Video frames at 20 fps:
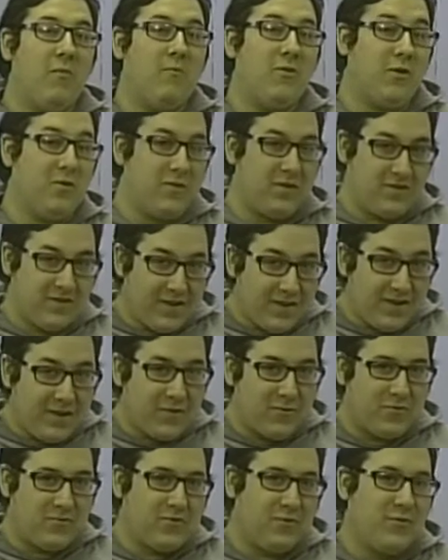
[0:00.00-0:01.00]

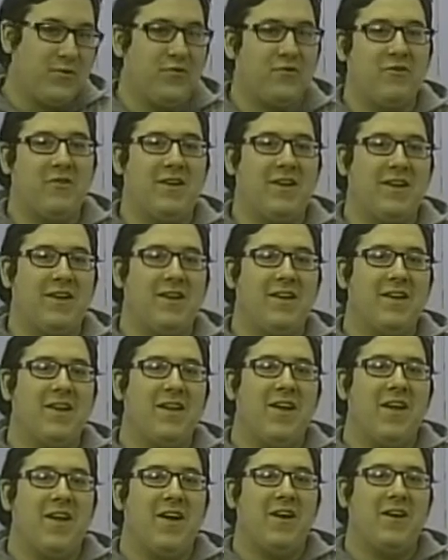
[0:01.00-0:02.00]
continue to enjoy
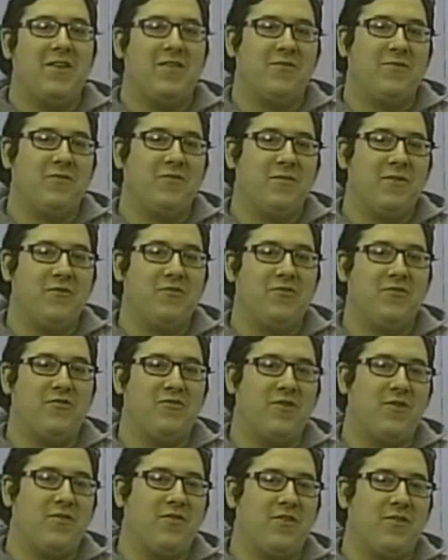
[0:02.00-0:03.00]
us for future
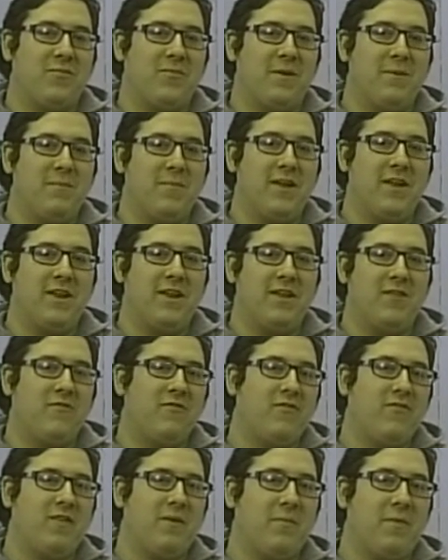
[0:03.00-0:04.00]
shows as we meet
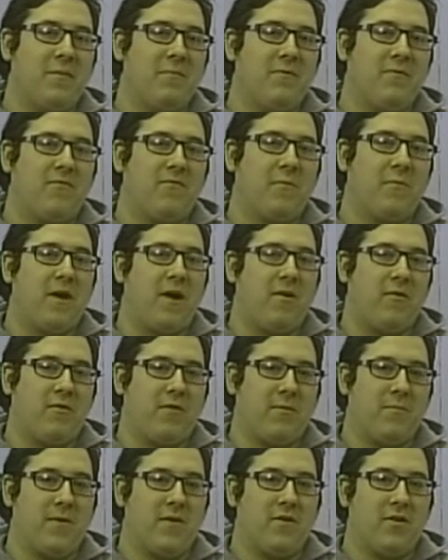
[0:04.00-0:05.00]
interesting people from our
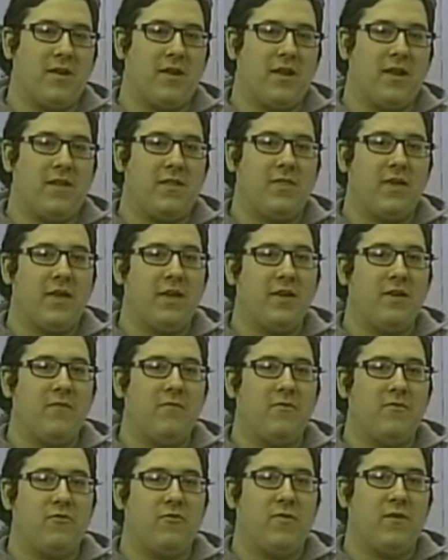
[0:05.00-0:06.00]
community. Thank you
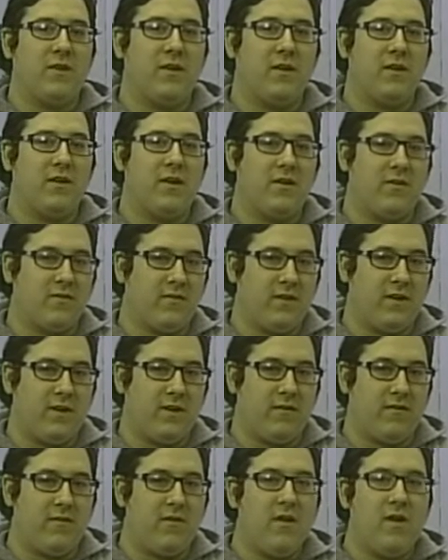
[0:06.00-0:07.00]
for joining us
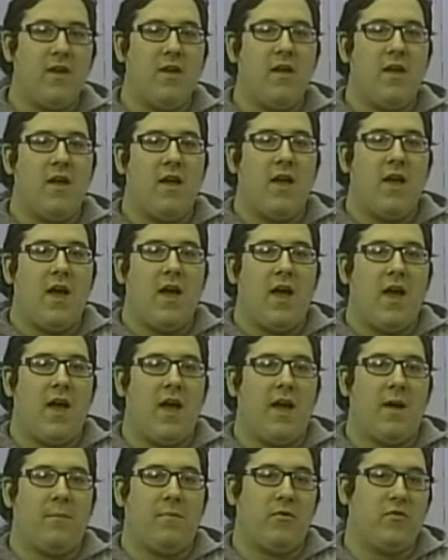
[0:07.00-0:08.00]
here
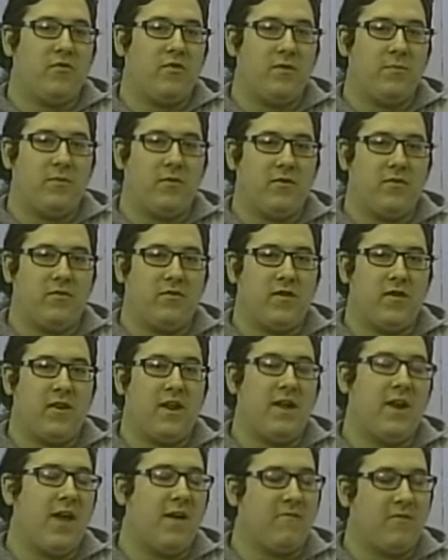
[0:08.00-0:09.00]
at Person to Person,
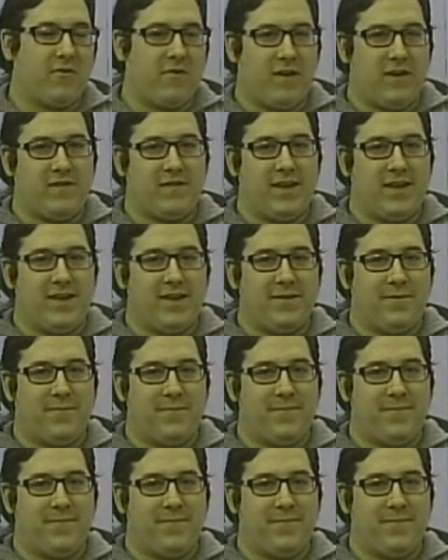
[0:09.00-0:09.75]
and have a great day.